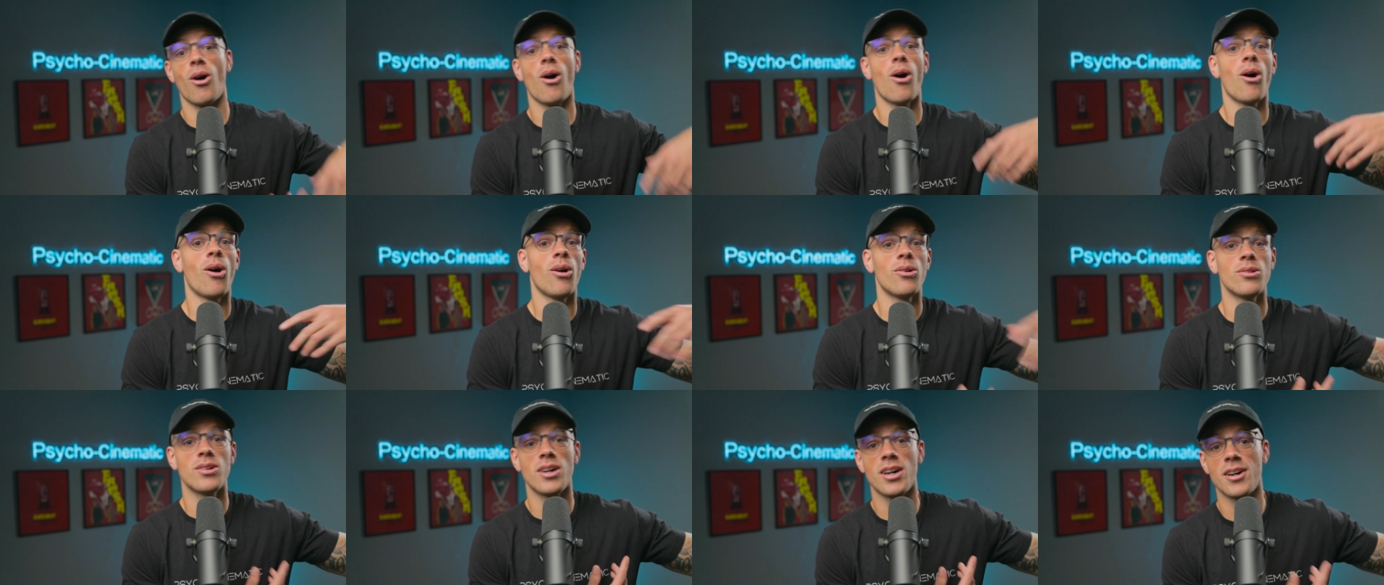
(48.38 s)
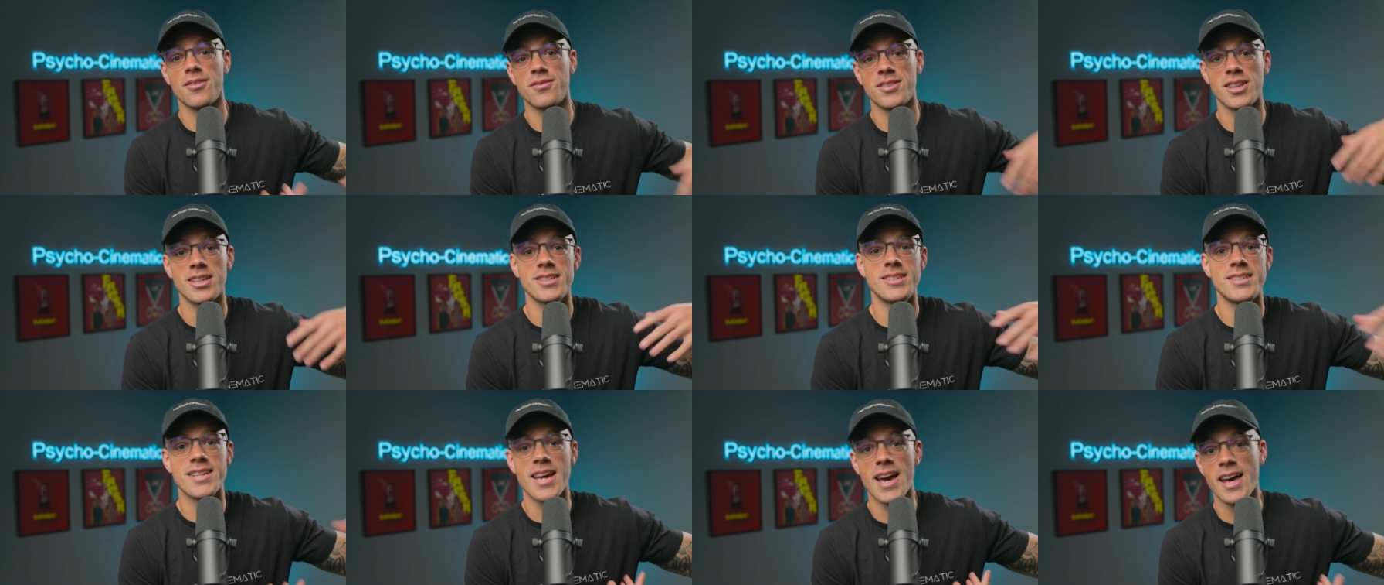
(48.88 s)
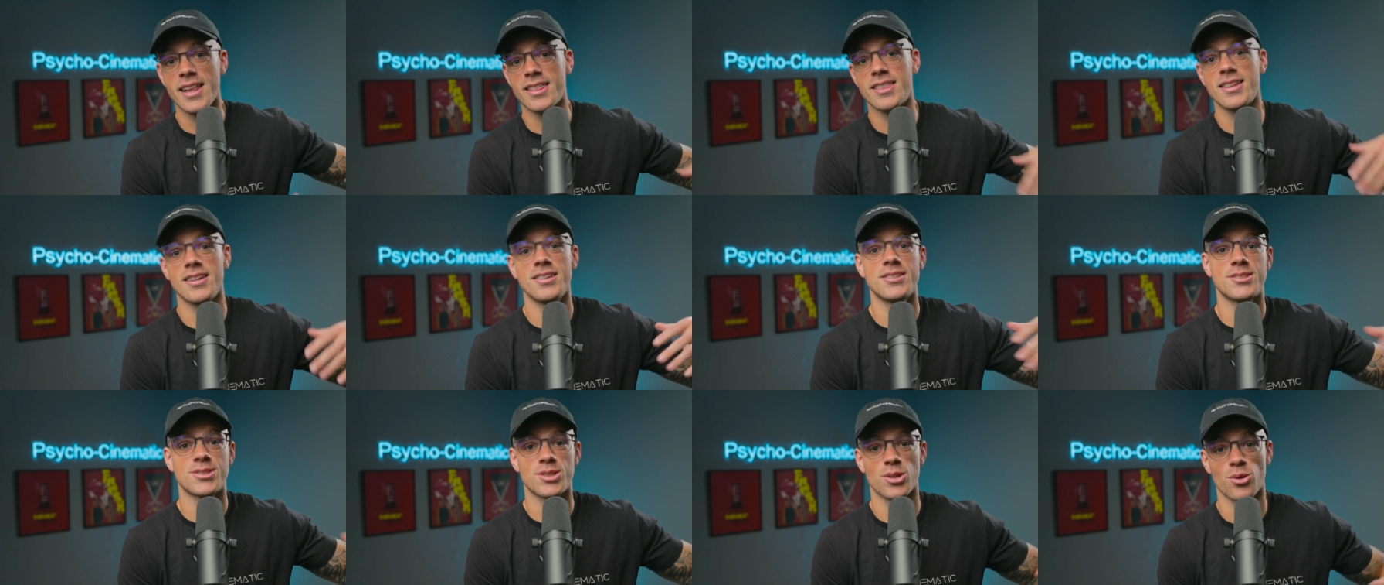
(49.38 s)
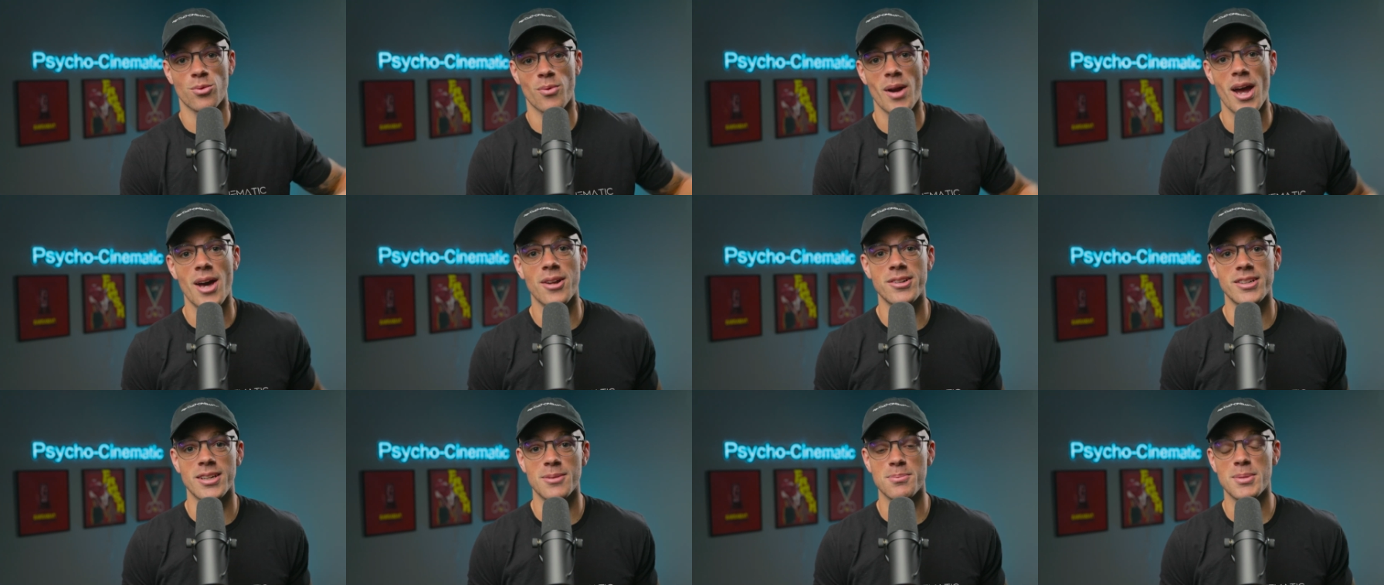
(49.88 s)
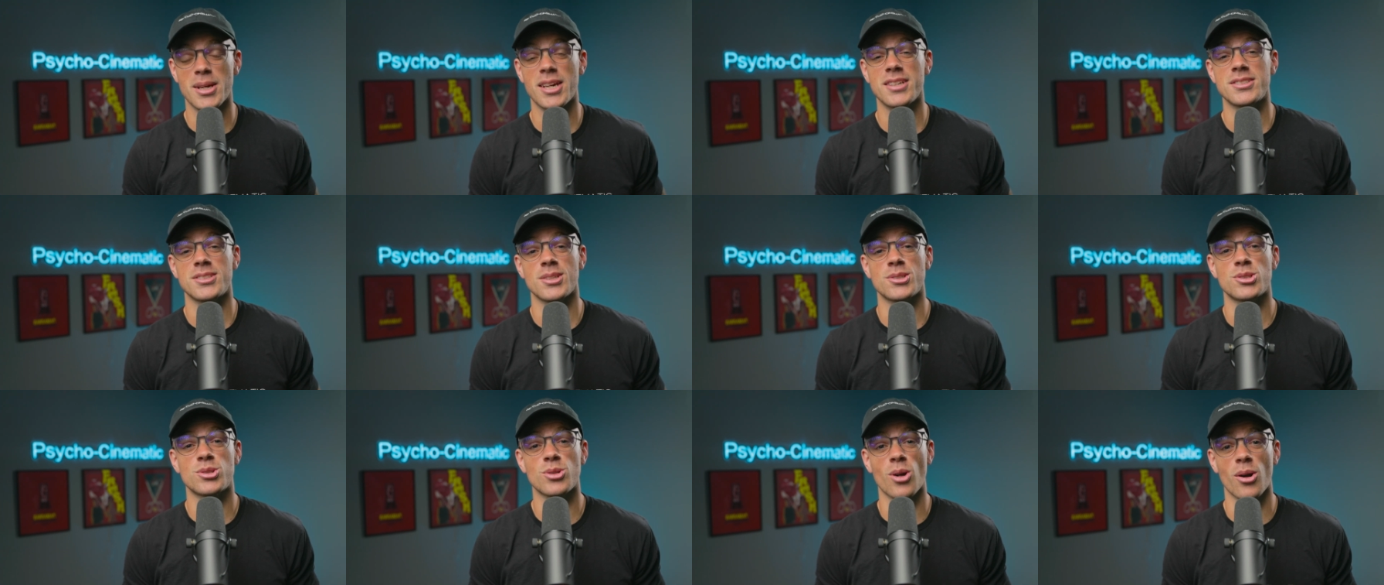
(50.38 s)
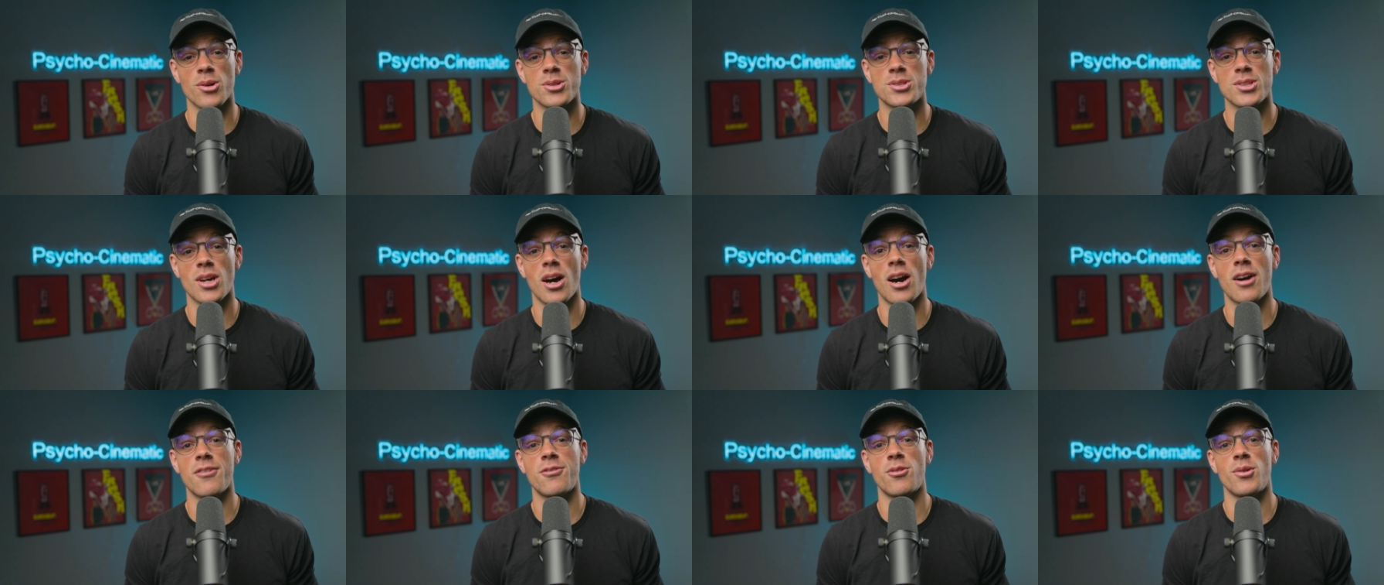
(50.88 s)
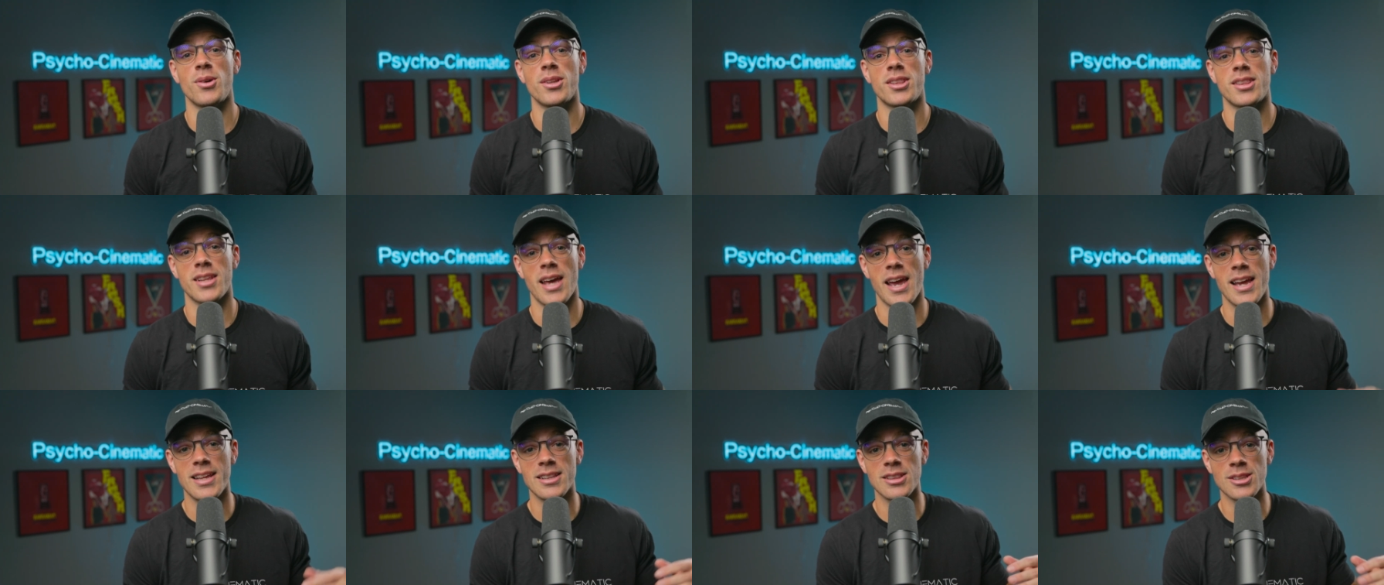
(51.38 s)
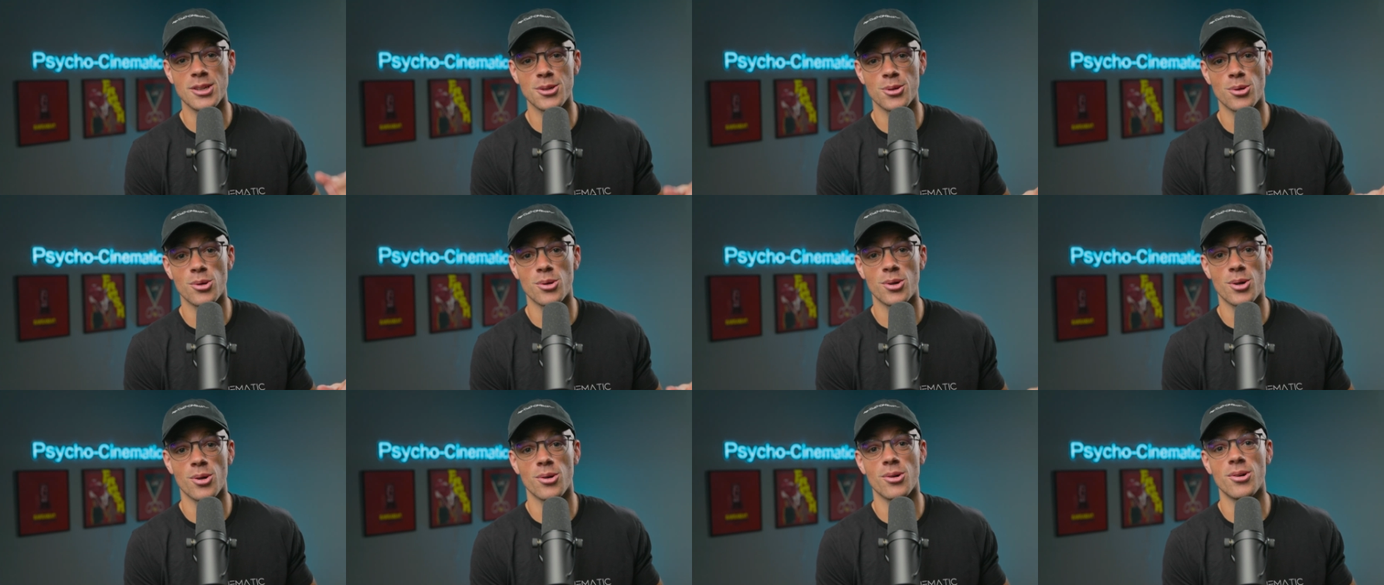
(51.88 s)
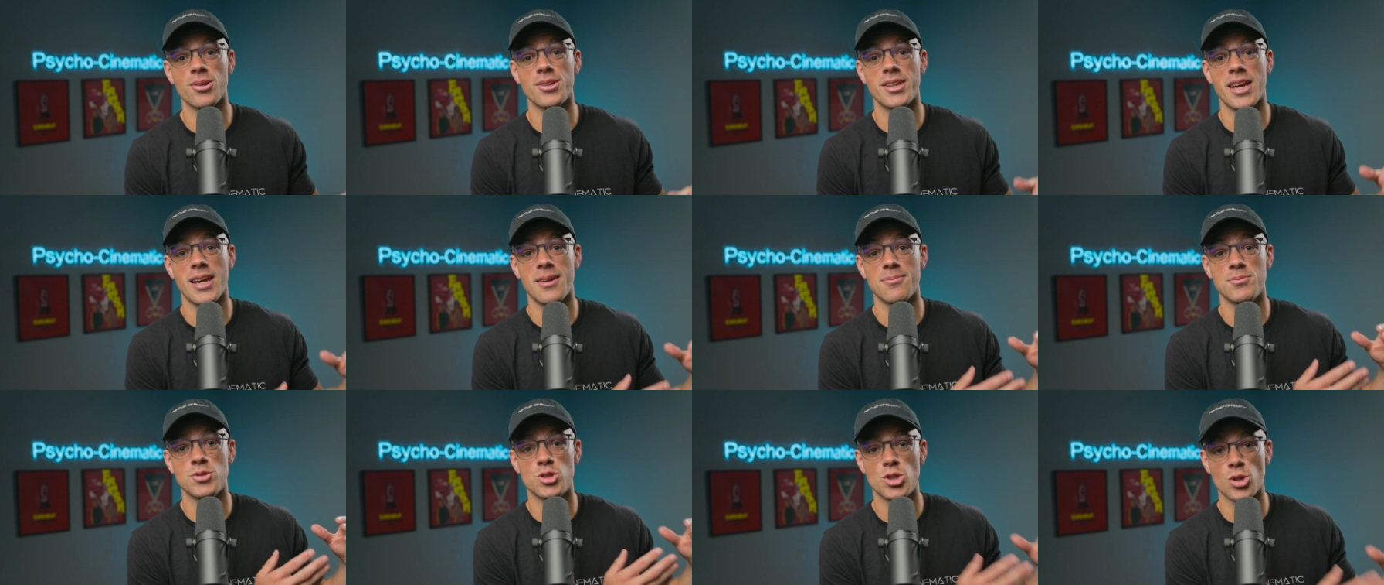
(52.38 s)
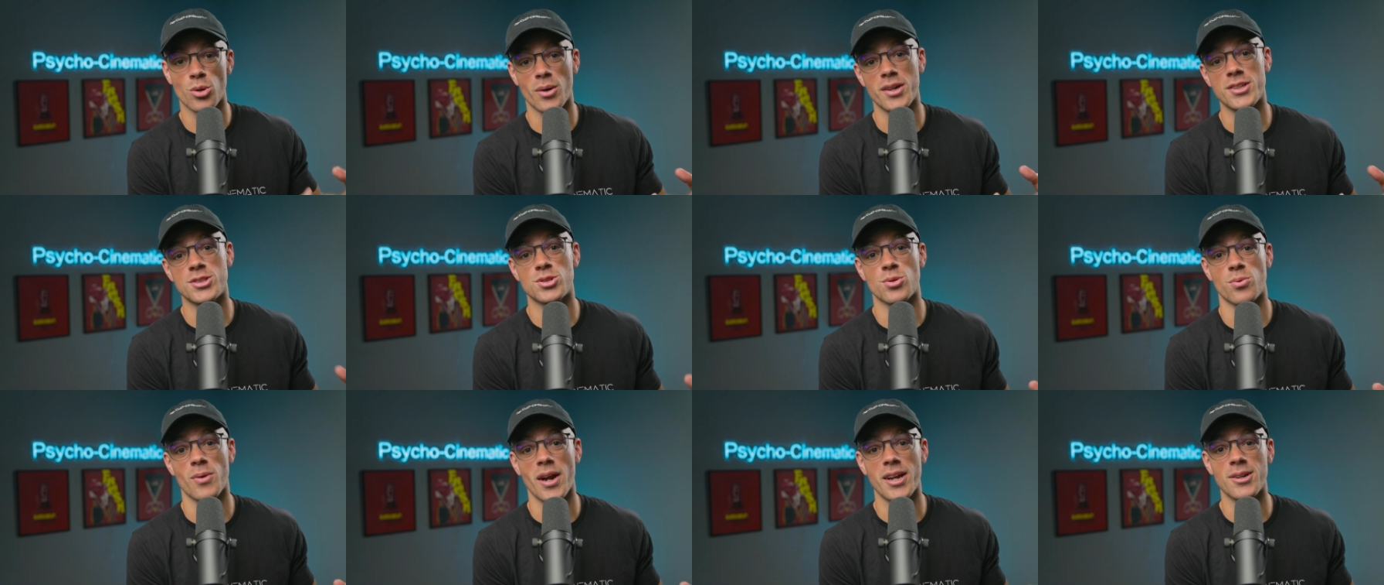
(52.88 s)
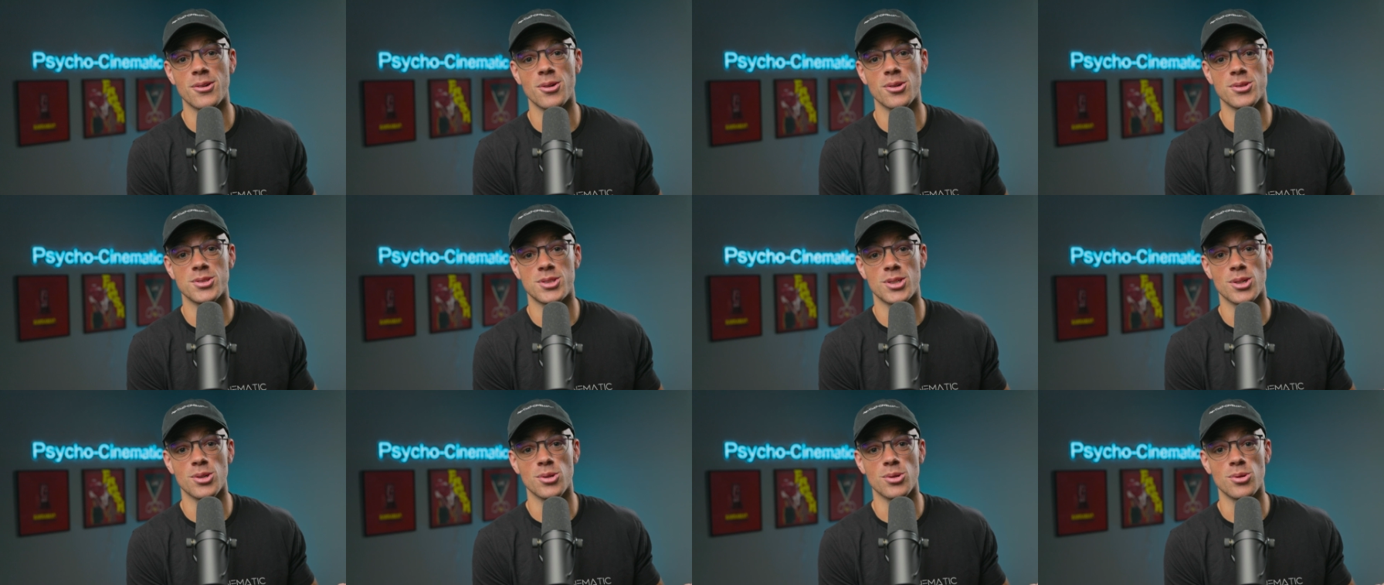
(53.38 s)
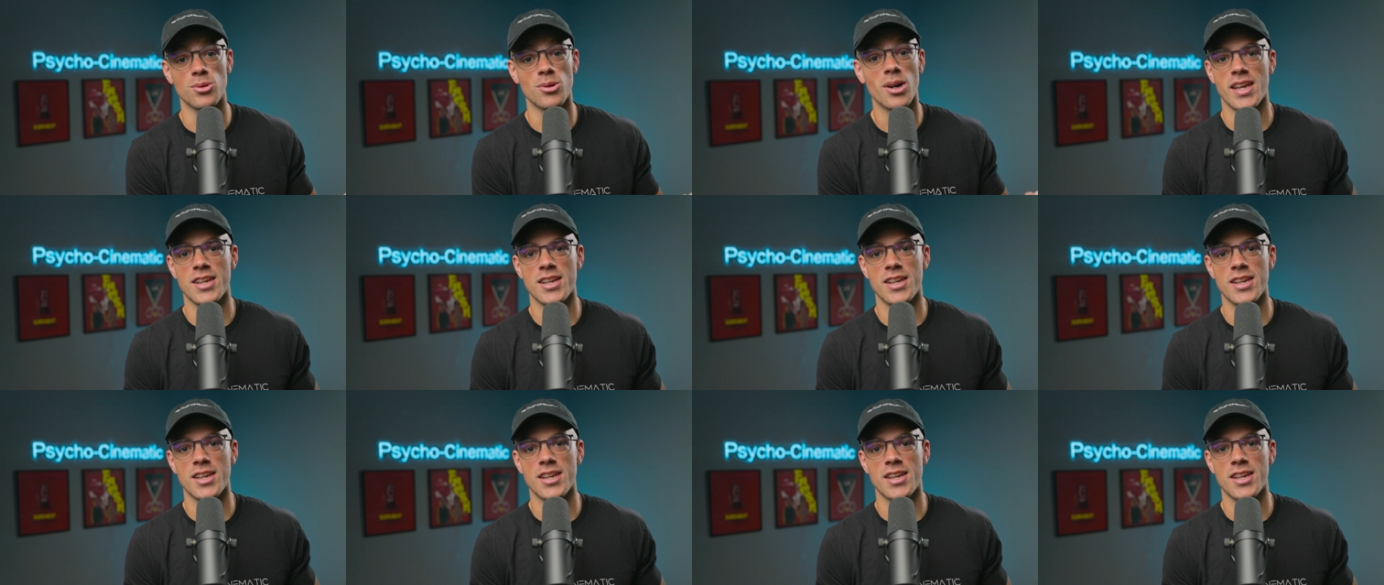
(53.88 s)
all of the death is surrounding because it starts off with a little girl named Joyce Reynolds who